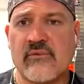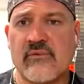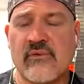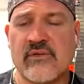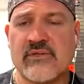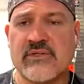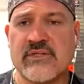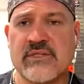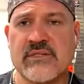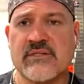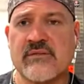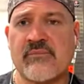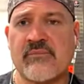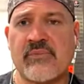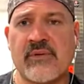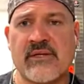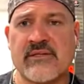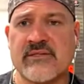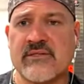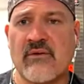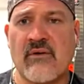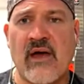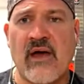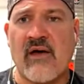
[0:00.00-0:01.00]
It just
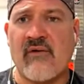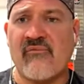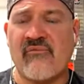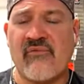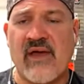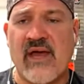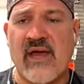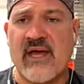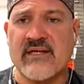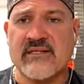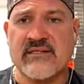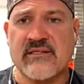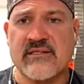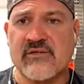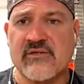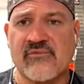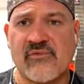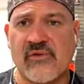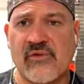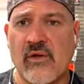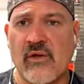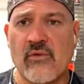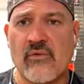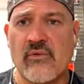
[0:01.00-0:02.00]
depends on how fast it's
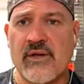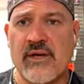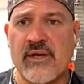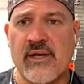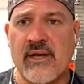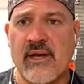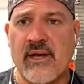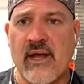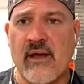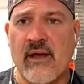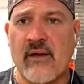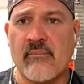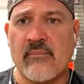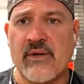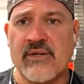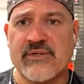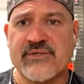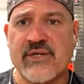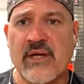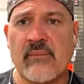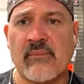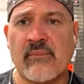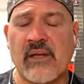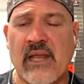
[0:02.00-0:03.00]
flowing and how
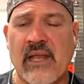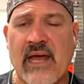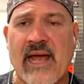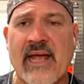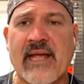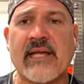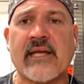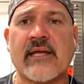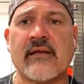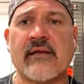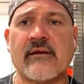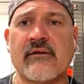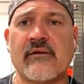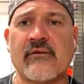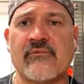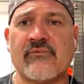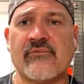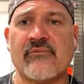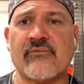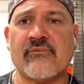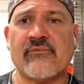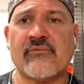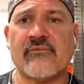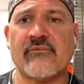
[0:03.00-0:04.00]
much I'm liking of
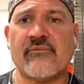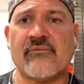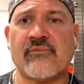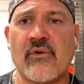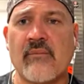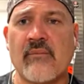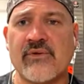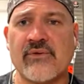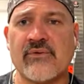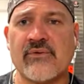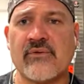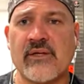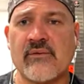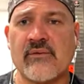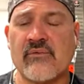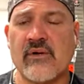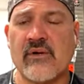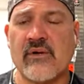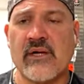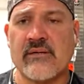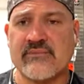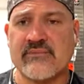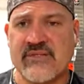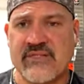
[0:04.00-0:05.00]
what I'm
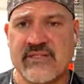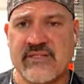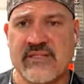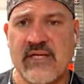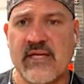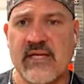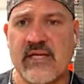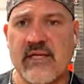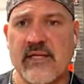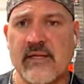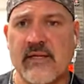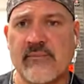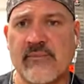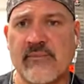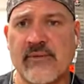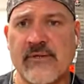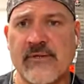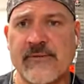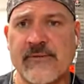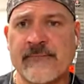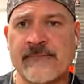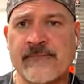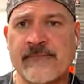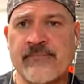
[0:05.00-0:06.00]
doing and what I'm seeing.
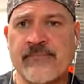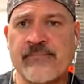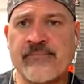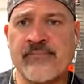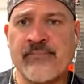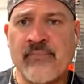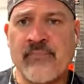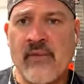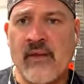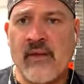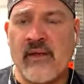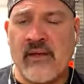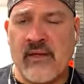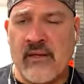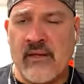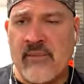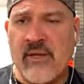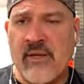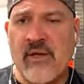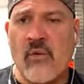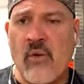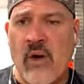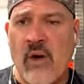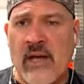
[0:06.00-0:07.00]
But it
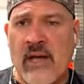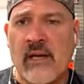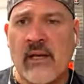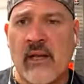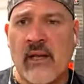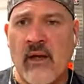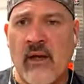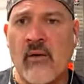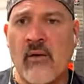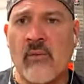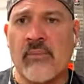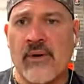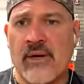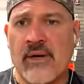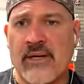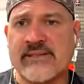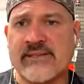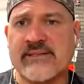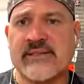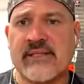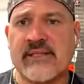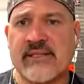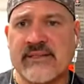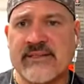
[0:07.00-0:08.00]
can be quite a long
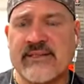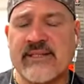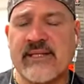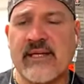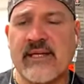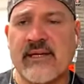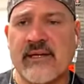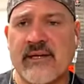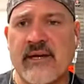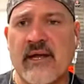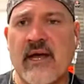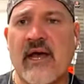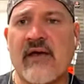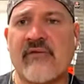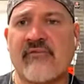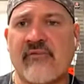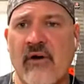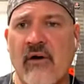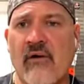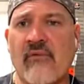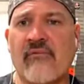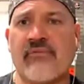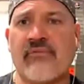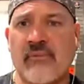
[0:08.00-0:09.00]
process to get a knife
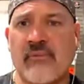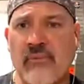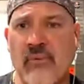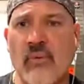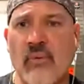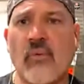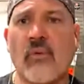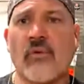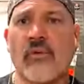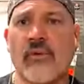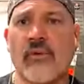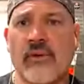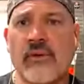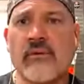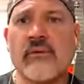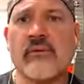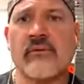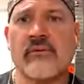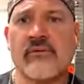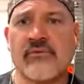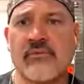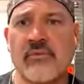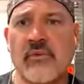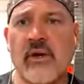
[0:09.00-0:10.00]
off the board
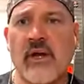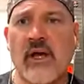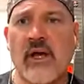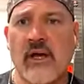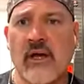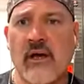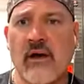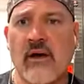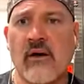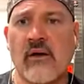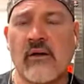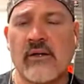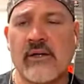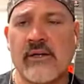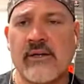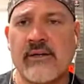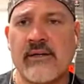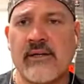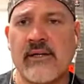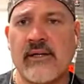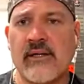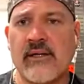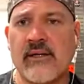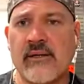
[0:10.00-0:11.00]
is what I call it.
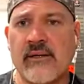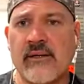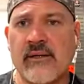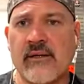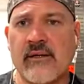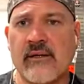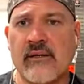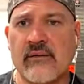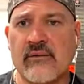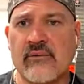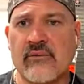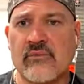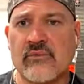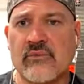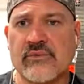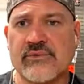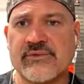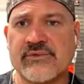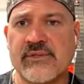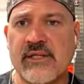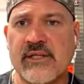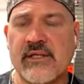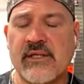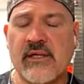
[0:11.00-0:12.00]
And uh, of
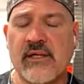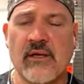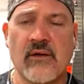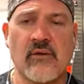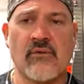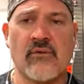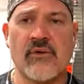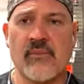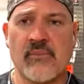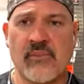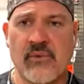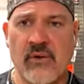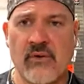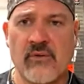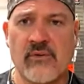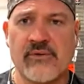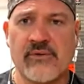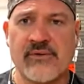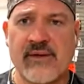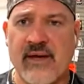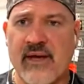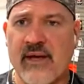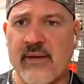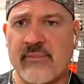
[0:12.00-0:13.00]
course, then you go into
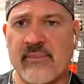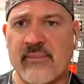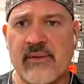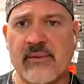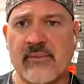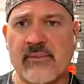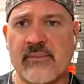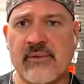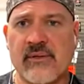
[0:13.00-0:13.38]
prototyping.